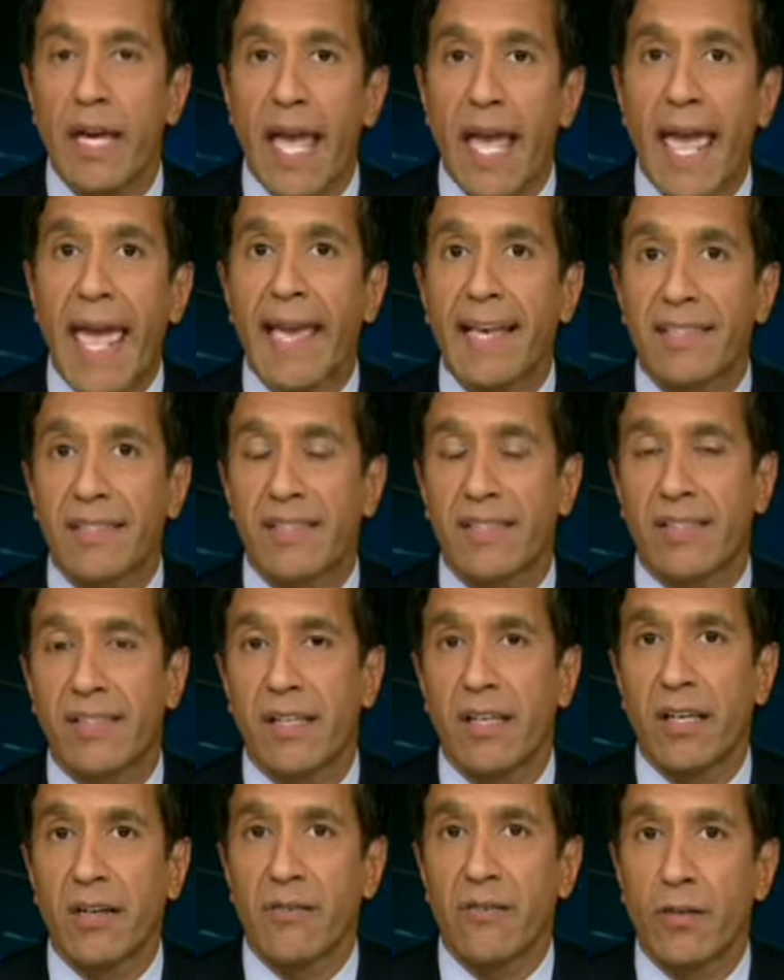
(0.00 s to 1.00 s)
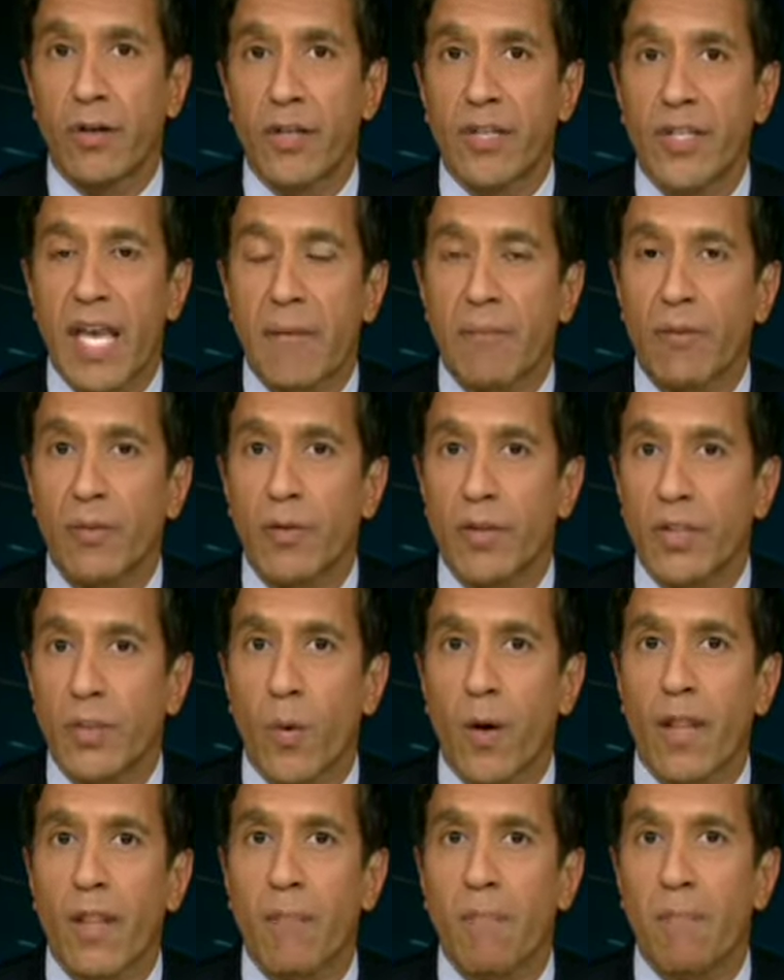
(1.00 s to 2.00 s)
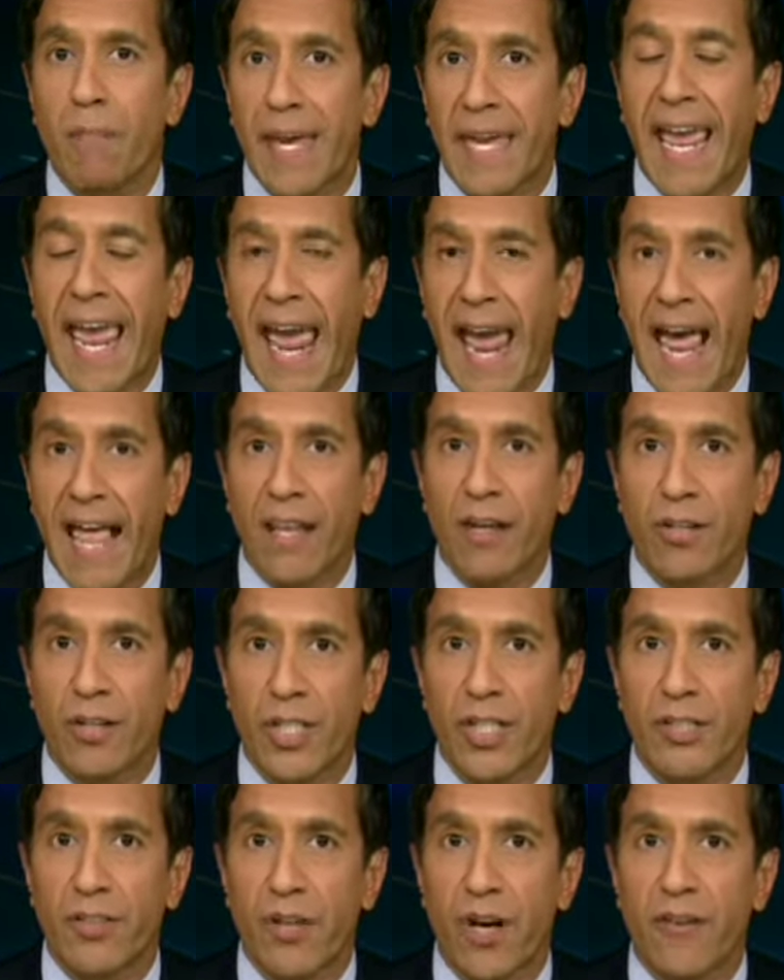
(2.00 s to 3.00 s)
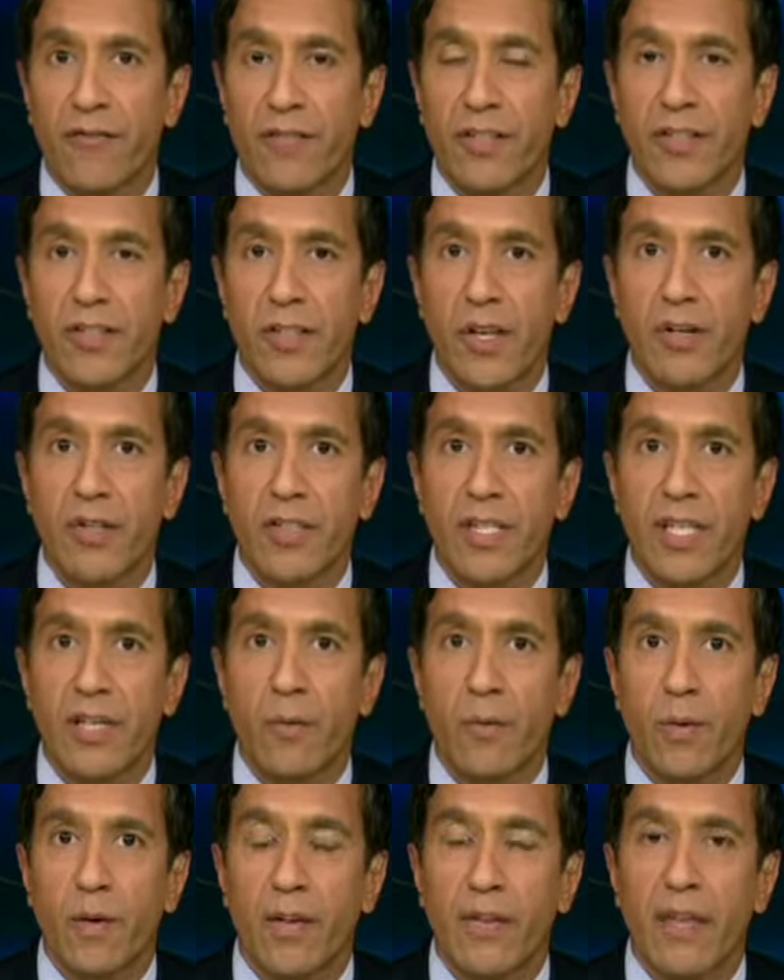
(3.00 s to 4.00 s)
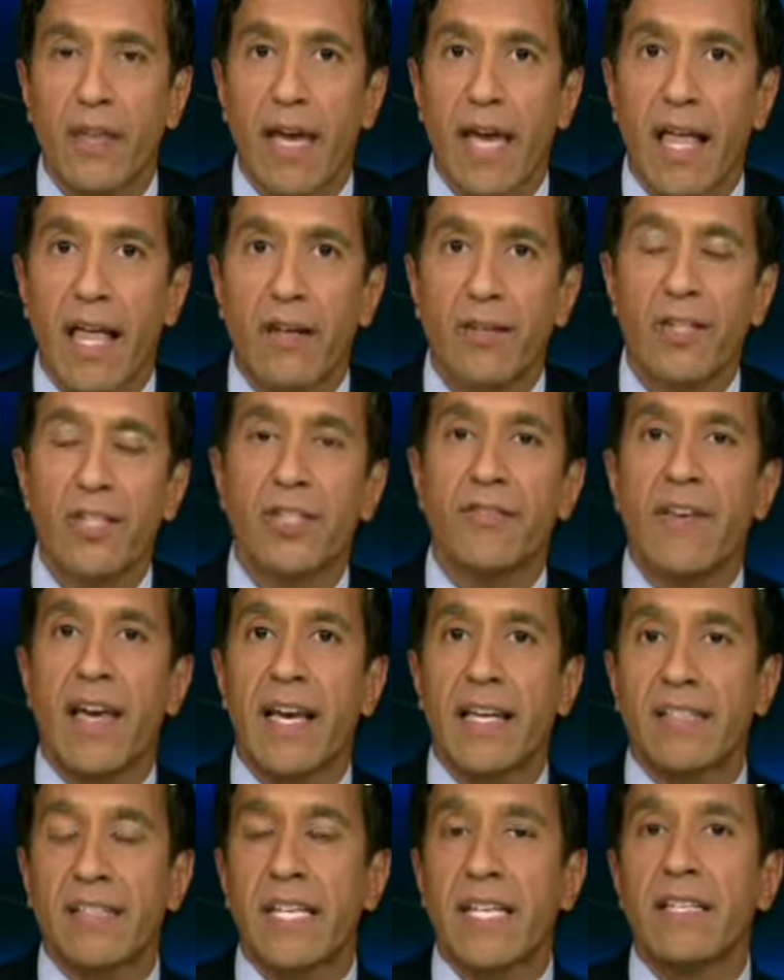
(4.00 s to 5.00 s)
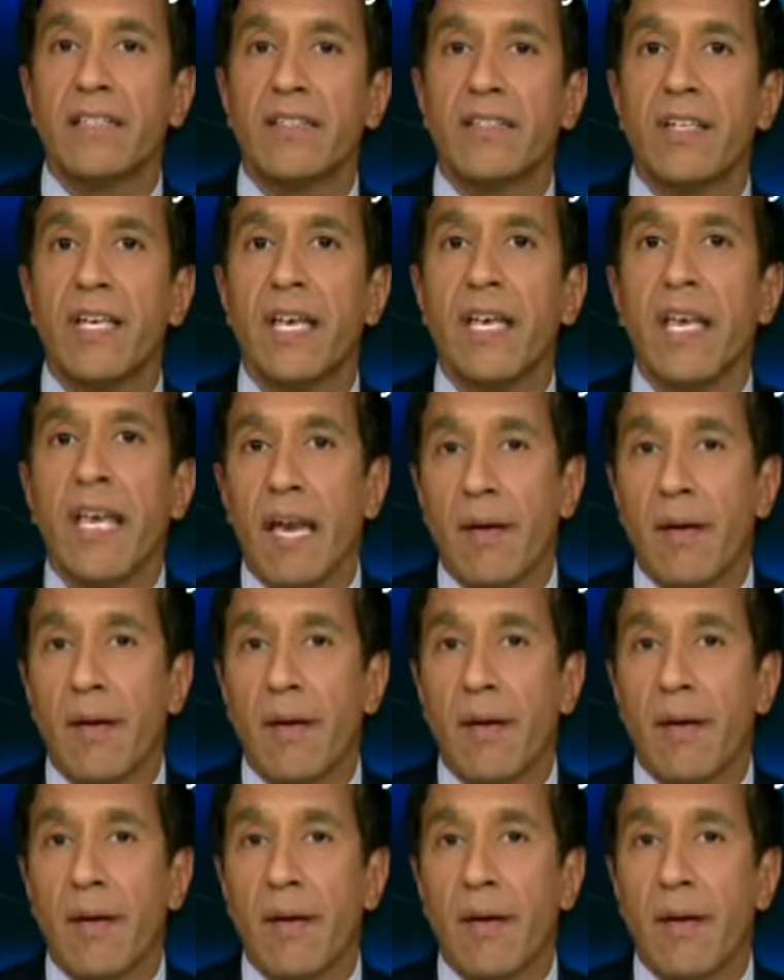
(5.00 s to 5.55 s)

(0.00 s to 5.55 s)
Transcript: Uh, eggs for example, is one of the big allergies often associated with uh, allergies to vaccines.